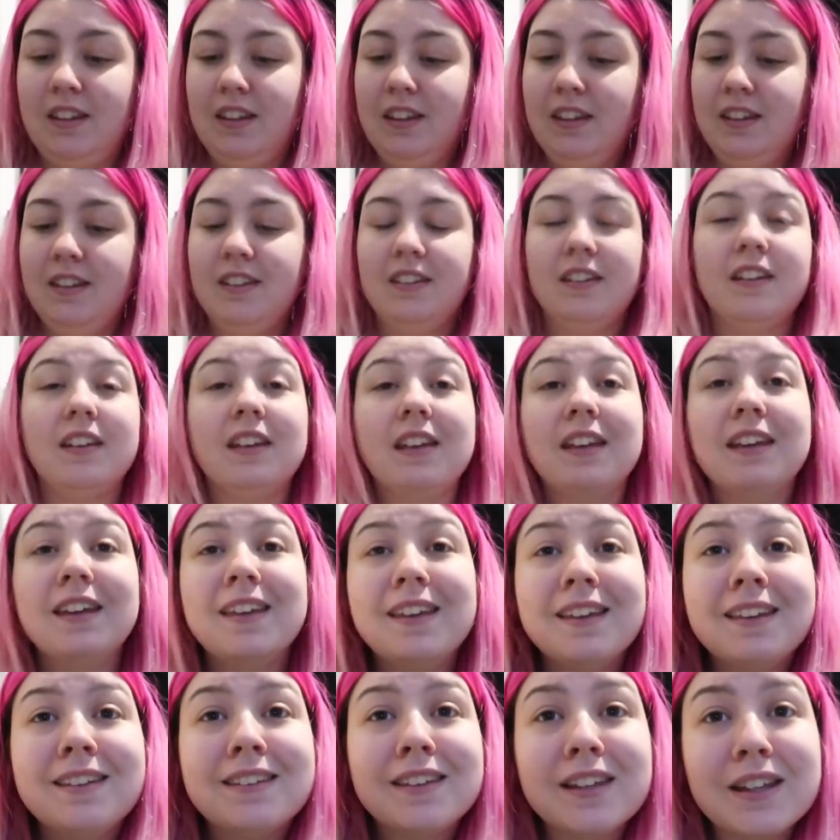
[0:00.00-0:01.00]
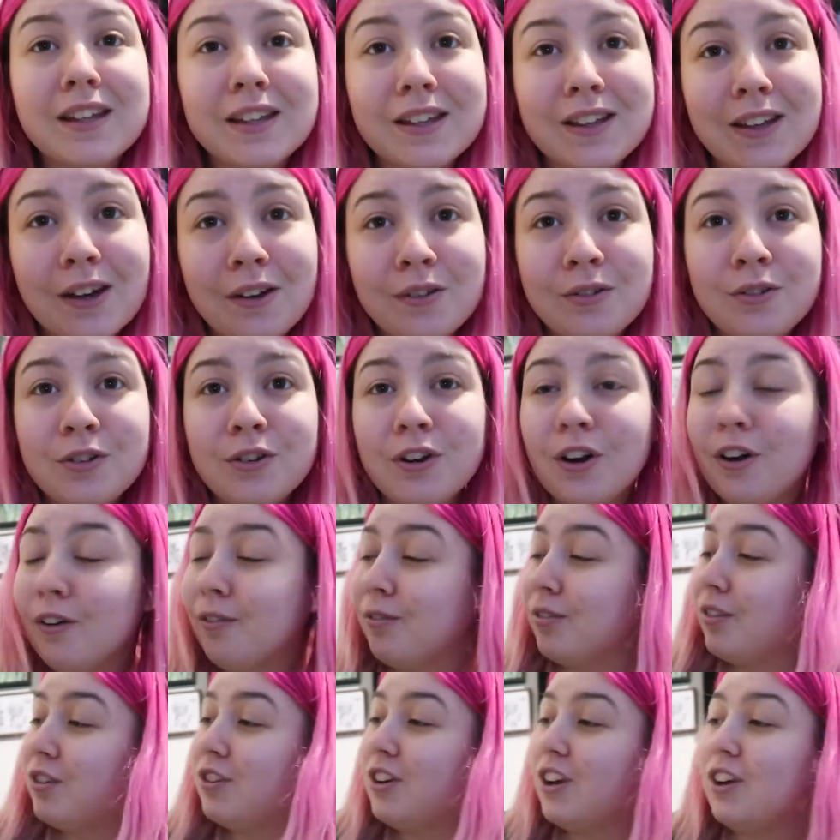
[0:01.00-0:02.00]
This is Ghost
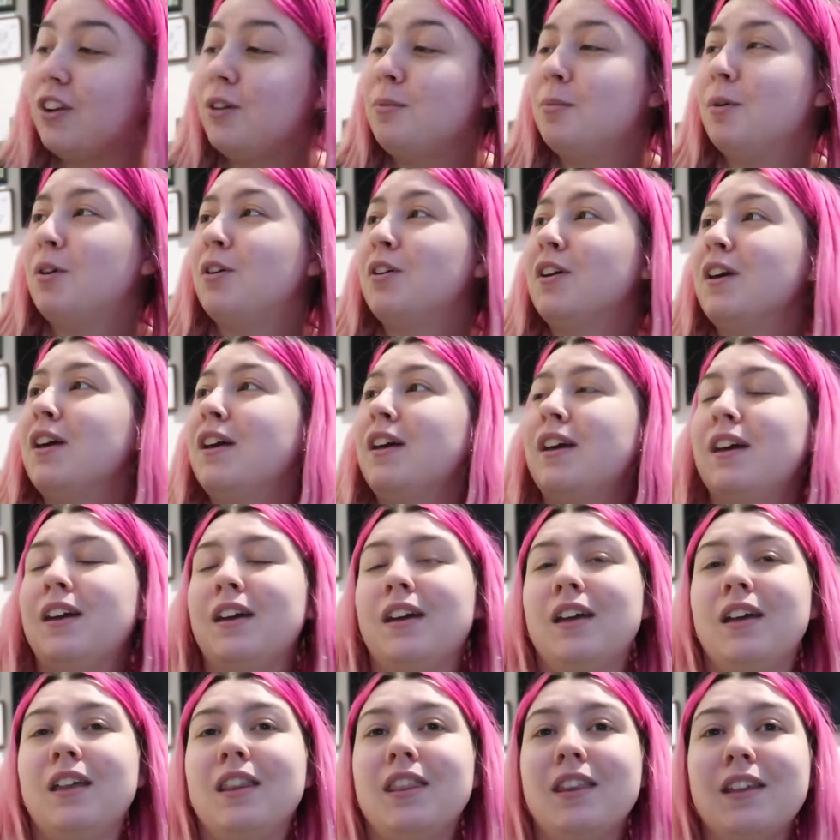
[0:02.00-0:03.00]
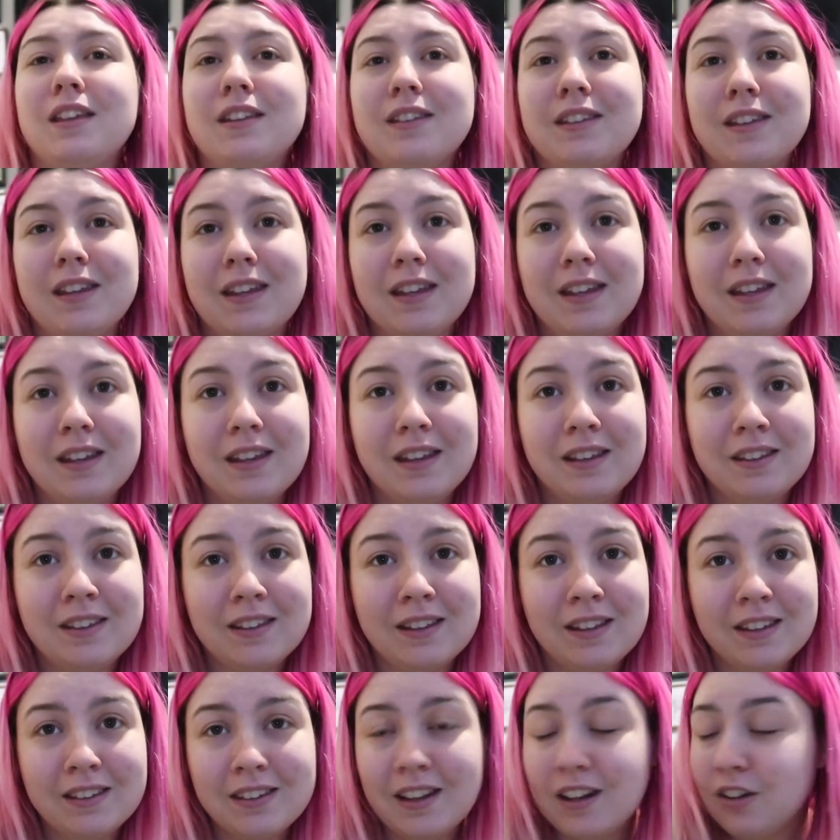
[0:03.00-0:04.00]
of the Shadow Market. This is
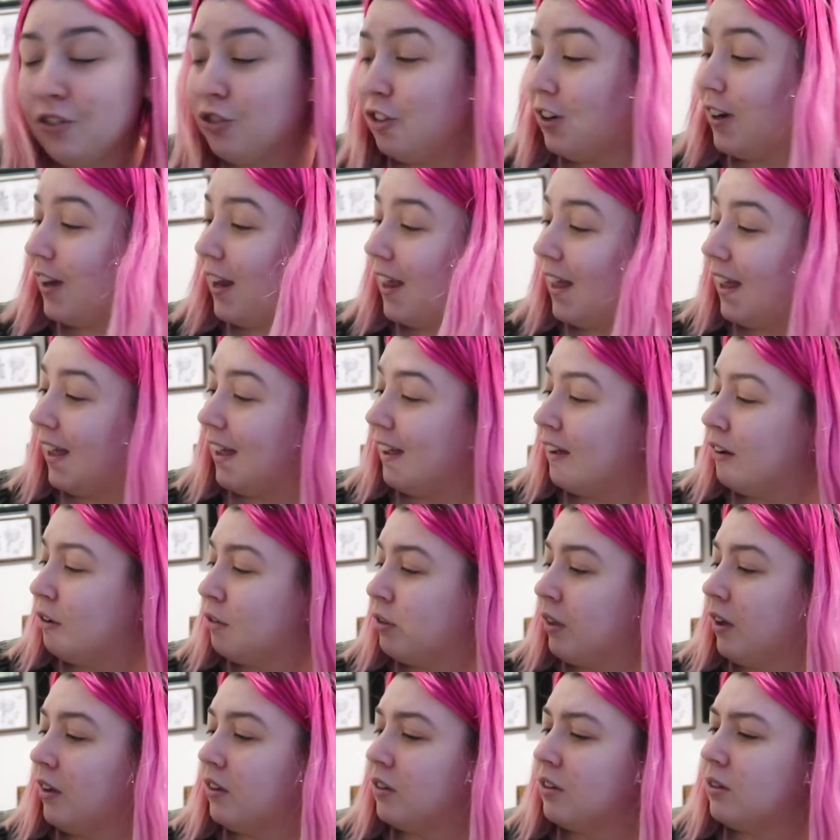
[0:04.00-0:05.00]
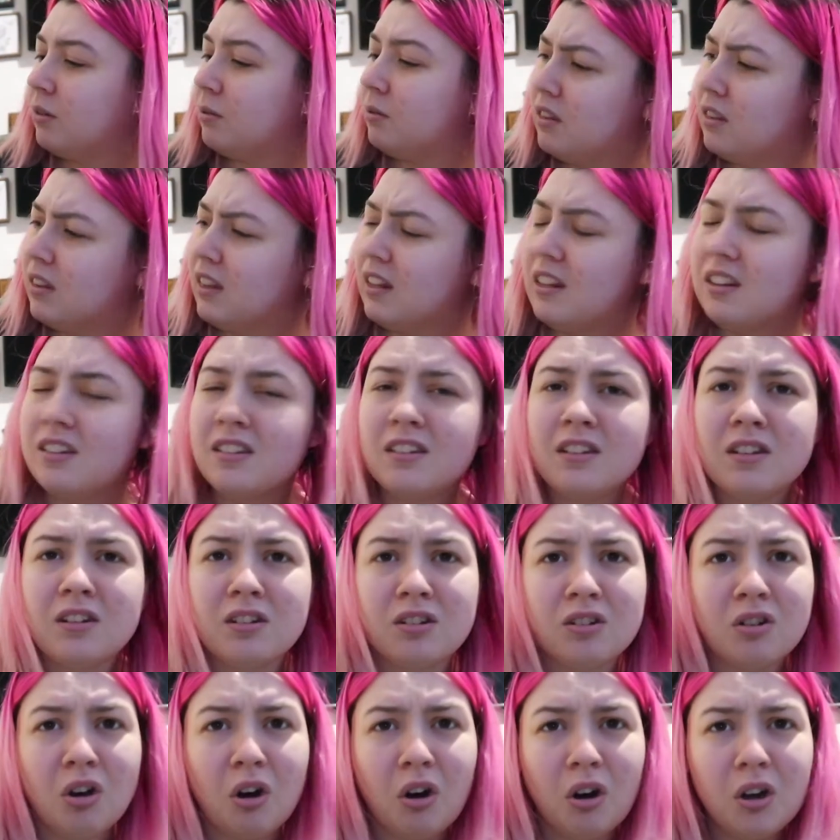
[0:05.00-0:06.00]
Cassandra Clare, although it's this
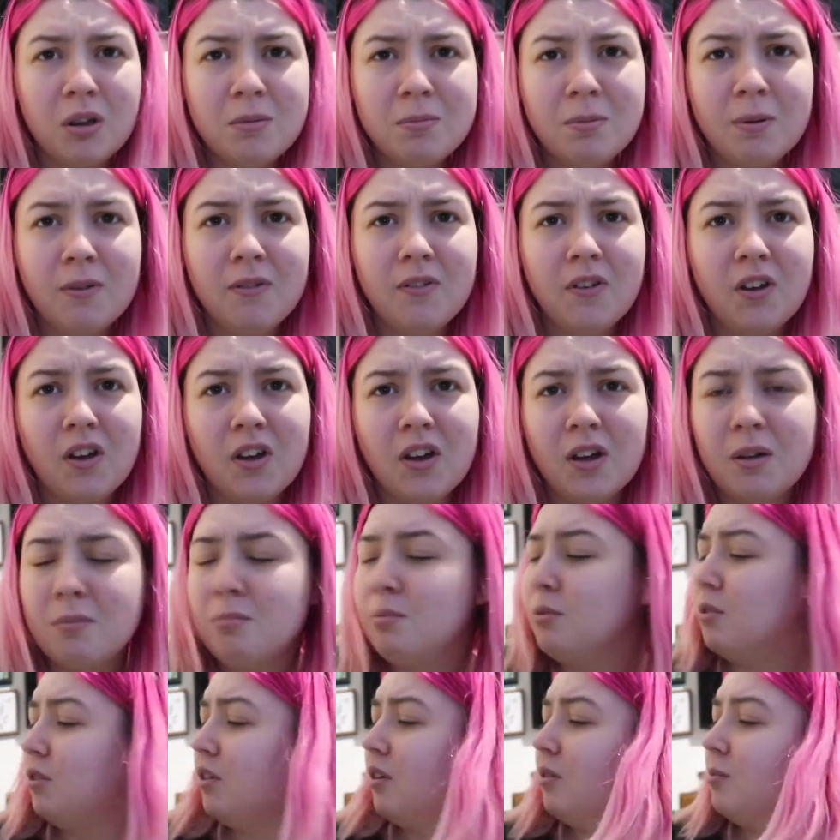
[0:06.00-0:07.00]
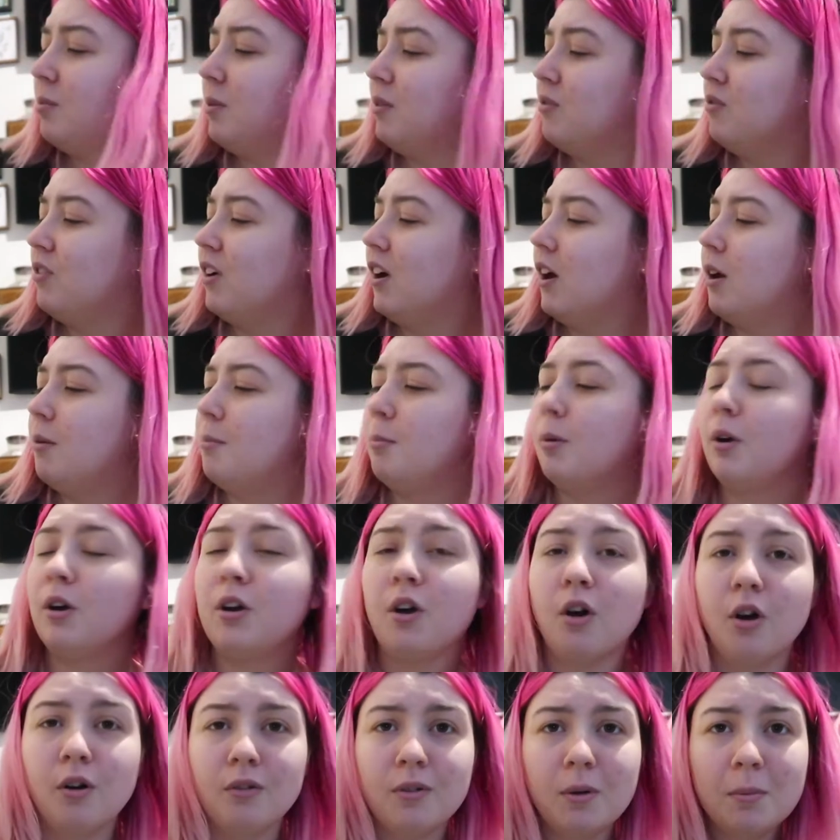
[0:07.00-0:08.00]
type of her book have been written
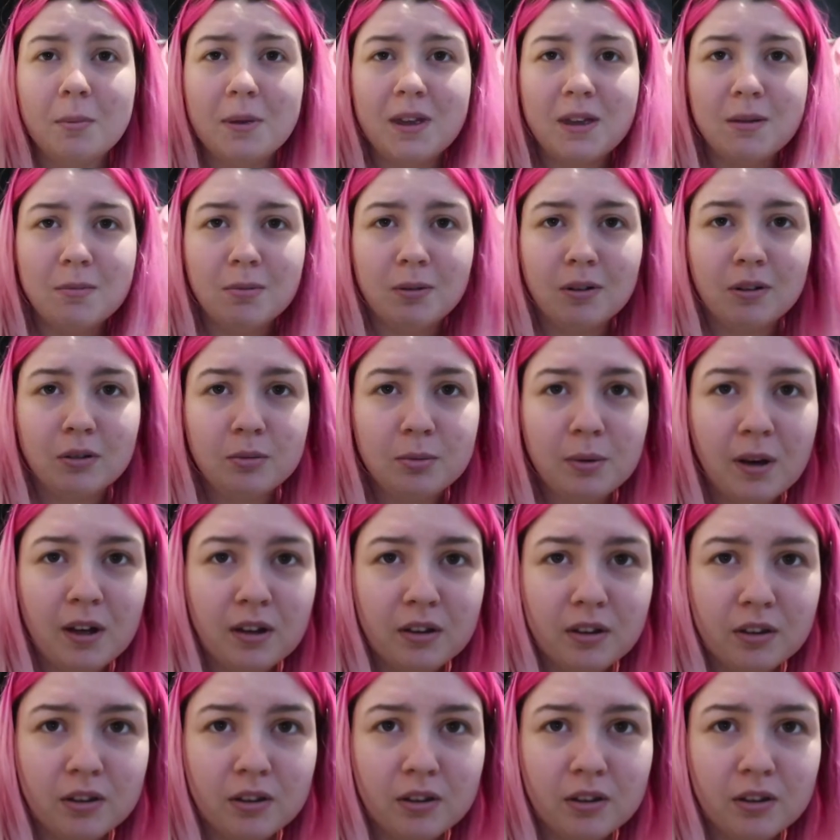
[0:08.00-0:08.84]
by other people as well.